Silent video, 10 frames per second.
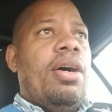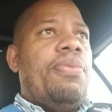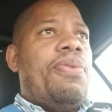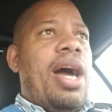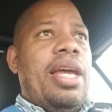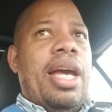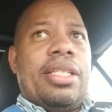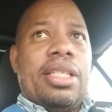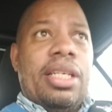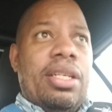
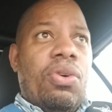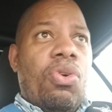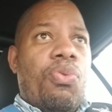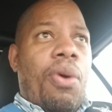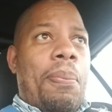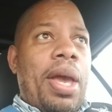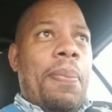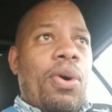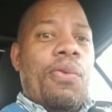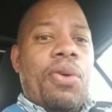financially from
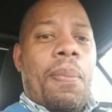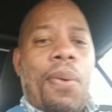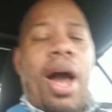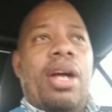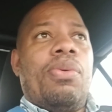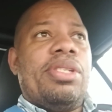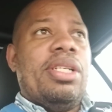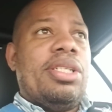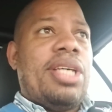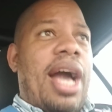people if your product was a
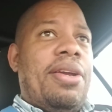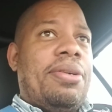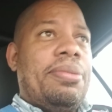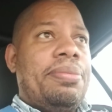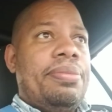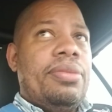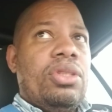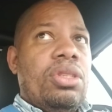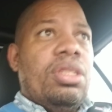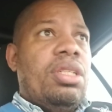little tighter.
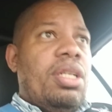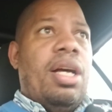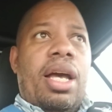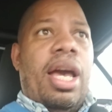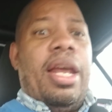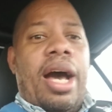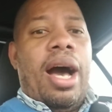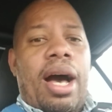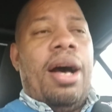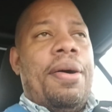And
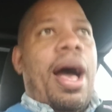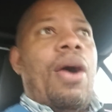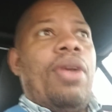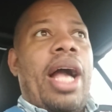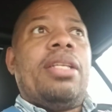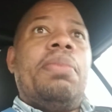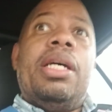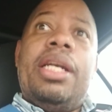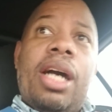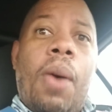I would like to be
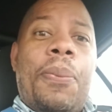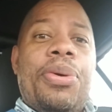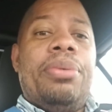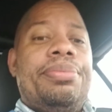able to help you